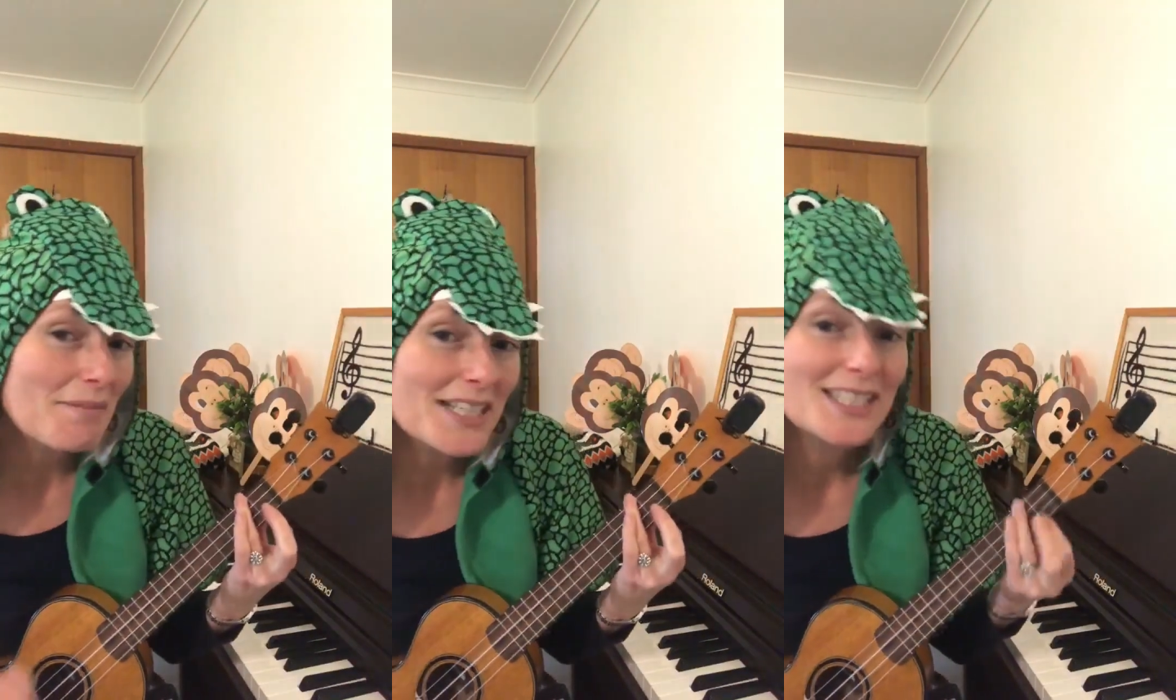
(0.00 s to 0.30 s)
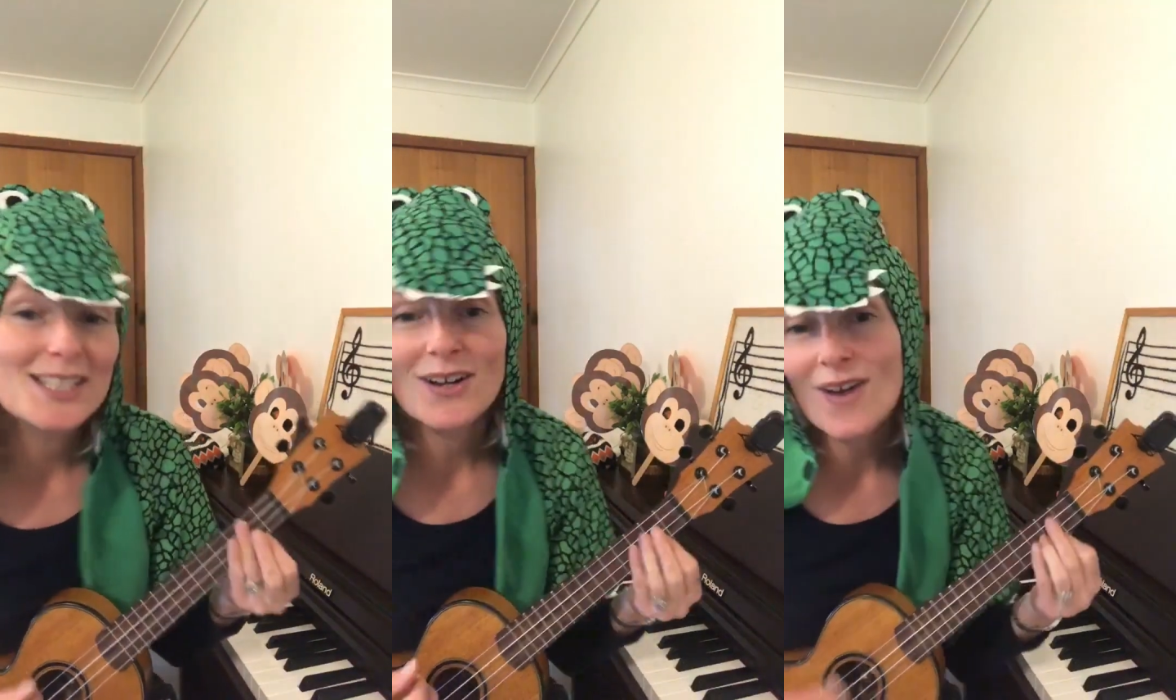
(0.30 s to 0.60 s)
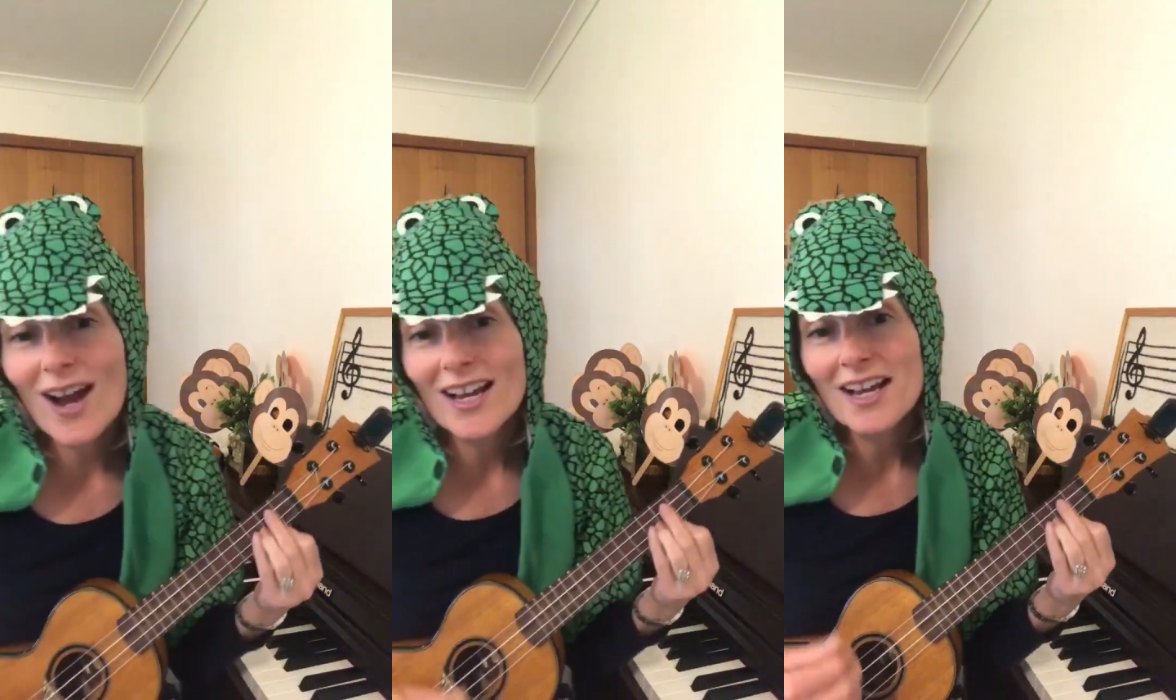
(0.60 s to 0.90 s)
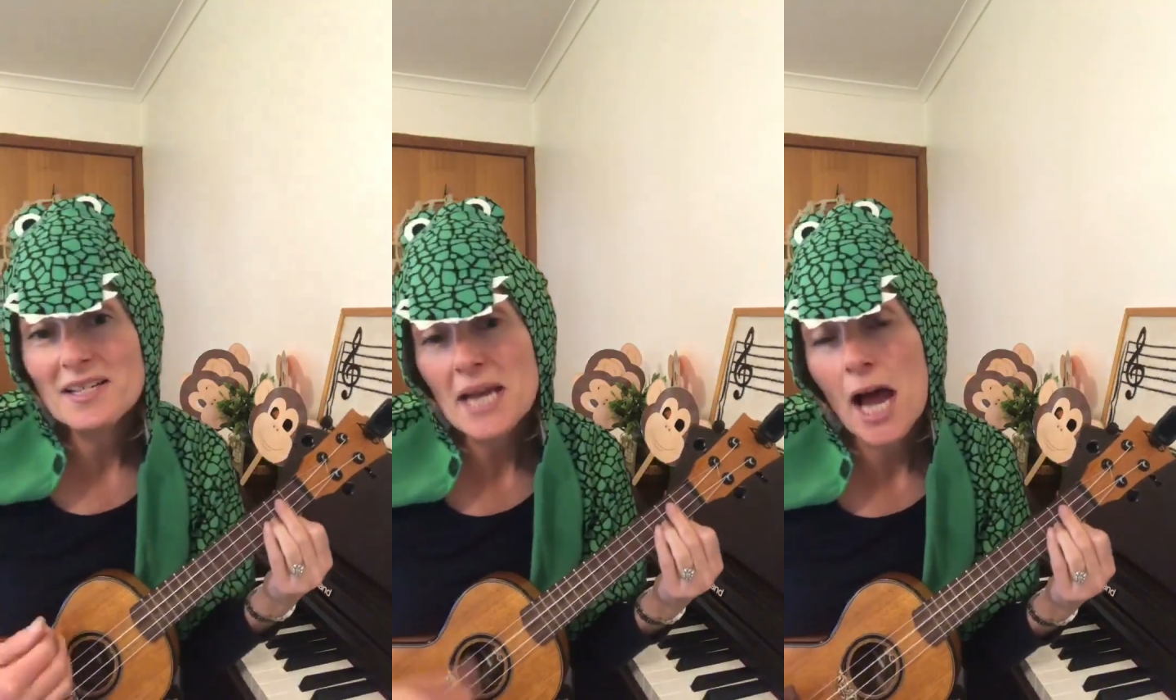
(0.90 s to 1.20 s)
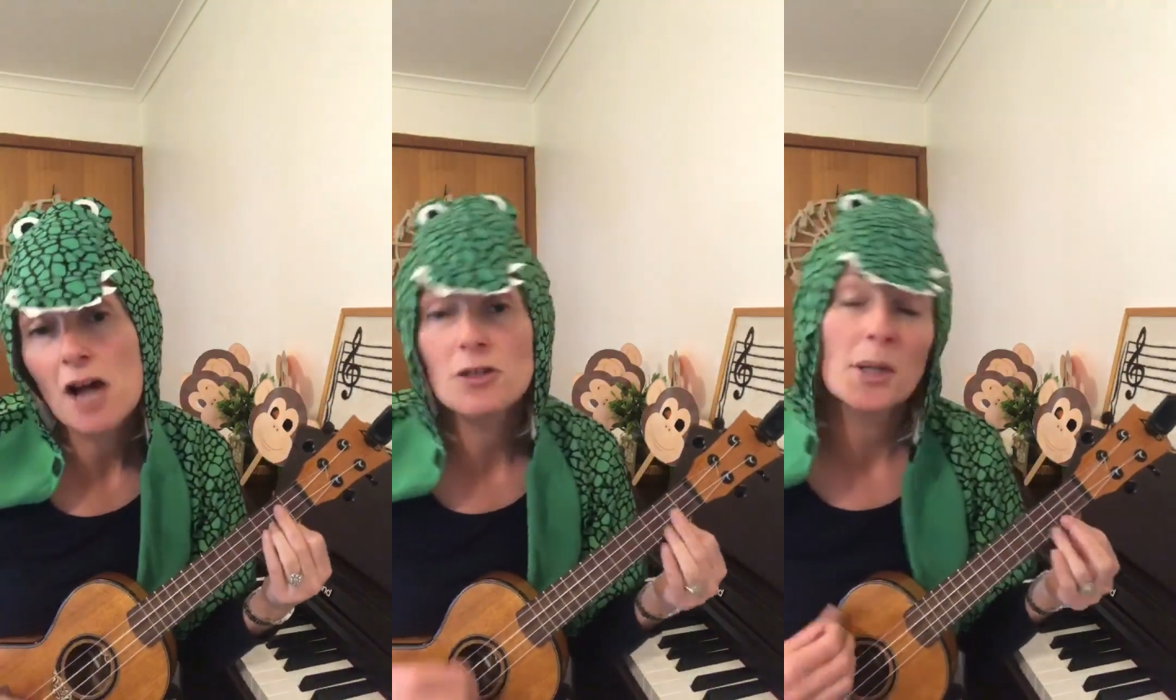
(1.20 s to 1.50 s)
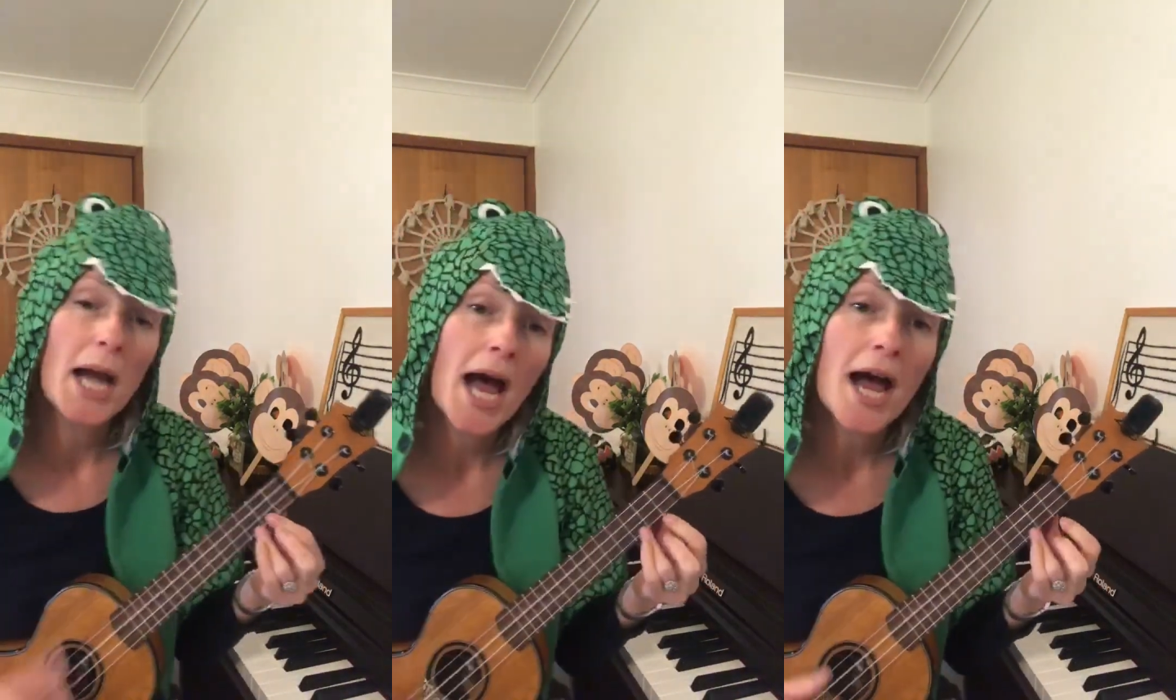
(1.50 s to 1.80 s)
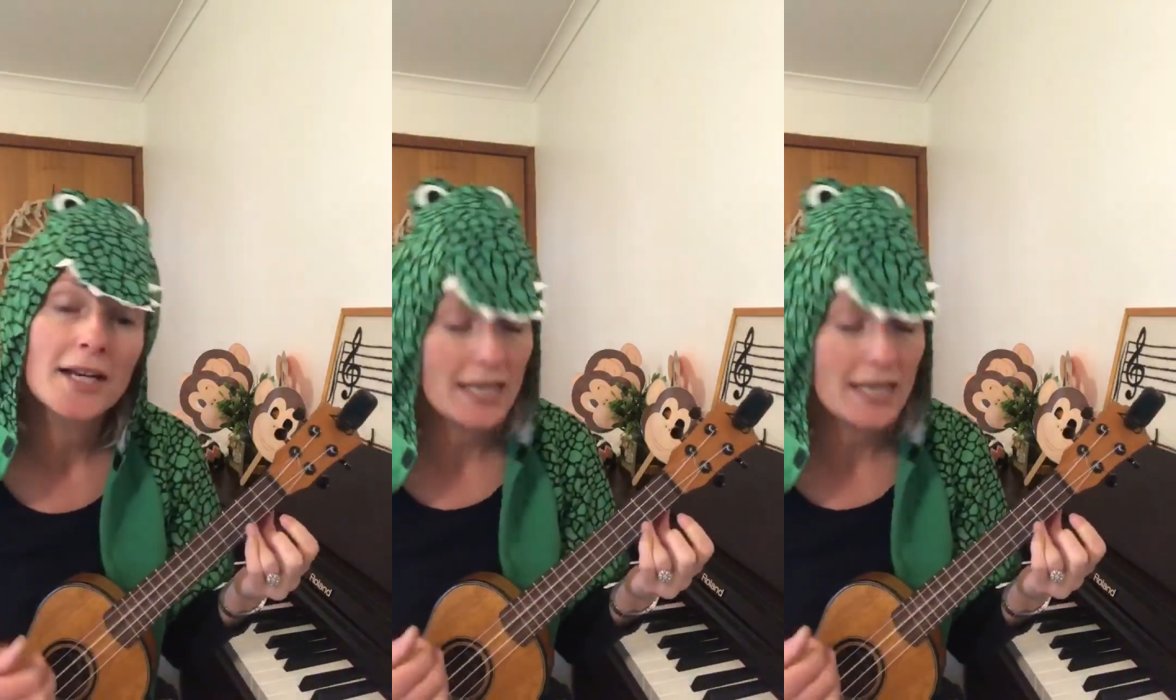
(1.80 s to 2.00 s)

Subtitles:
Mr. Crocodile, you can't